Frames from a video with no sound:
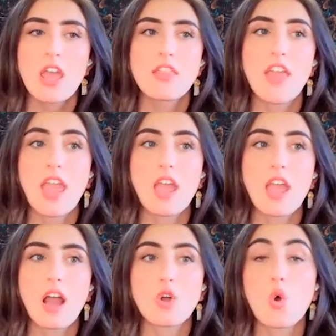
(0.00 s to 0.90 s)
they
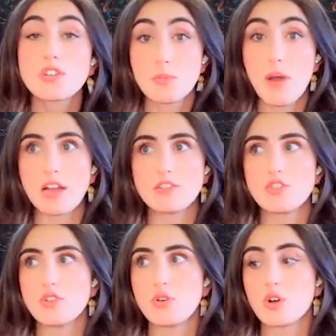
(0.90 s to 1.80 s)
correspond
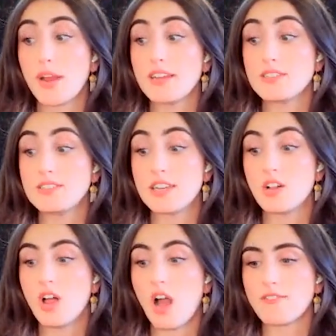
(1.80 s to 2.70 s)
to a great
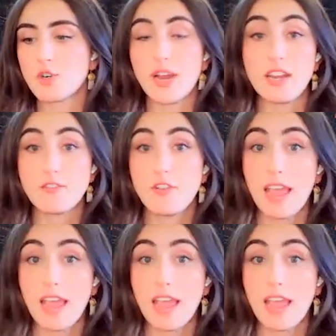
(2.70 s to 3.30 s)
deal of creative